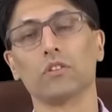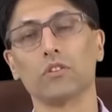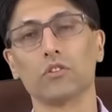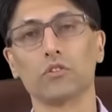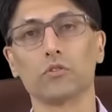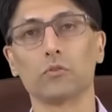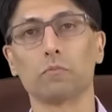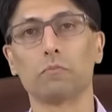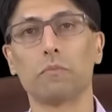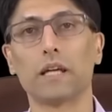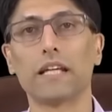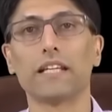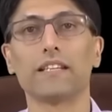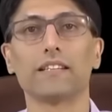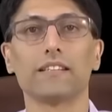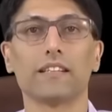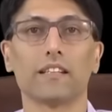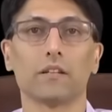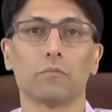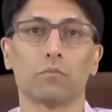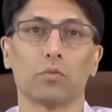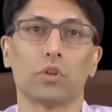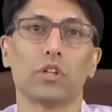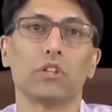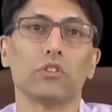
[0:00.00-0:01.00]
those
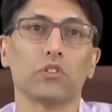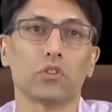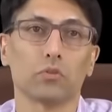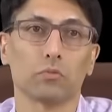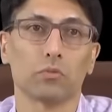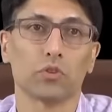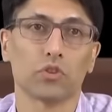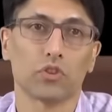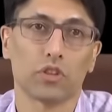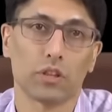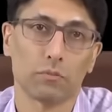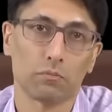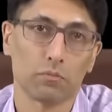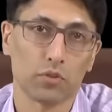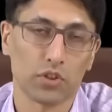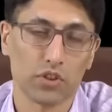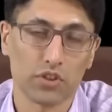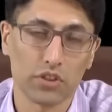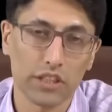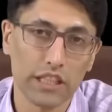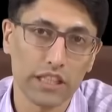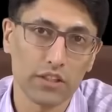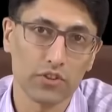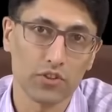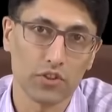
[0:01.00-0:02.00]
basic principles and
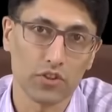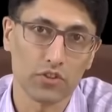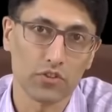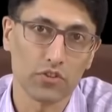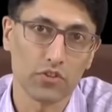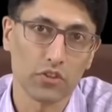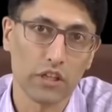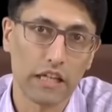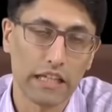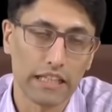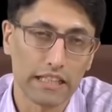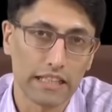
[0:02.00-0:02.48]
procedures